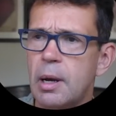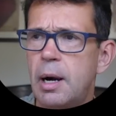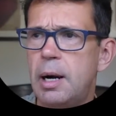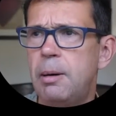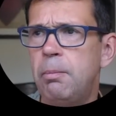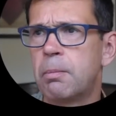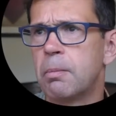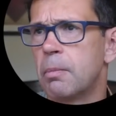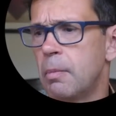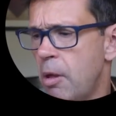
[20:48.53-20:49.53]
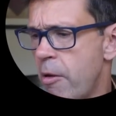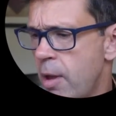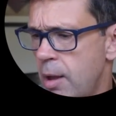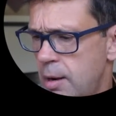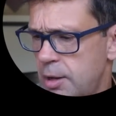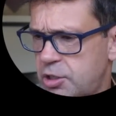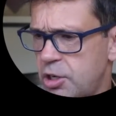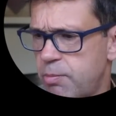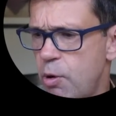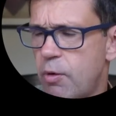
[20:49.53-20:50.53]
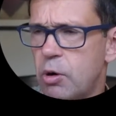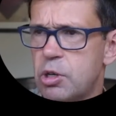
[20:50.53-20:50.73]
let's just move on